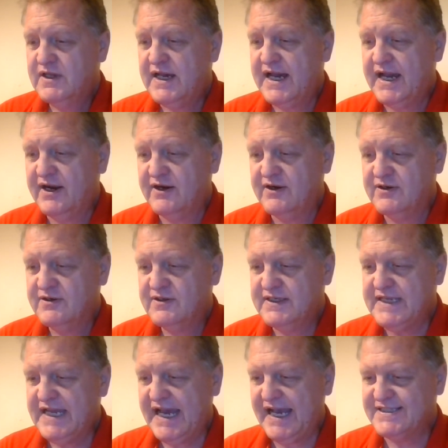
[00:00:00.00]
are
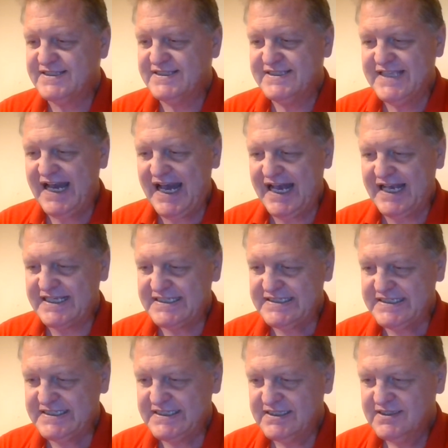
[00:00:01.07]
das and
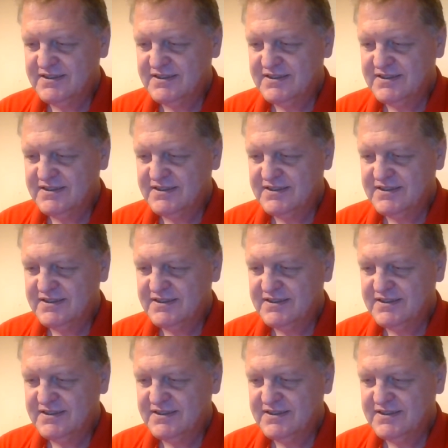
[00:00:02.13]
das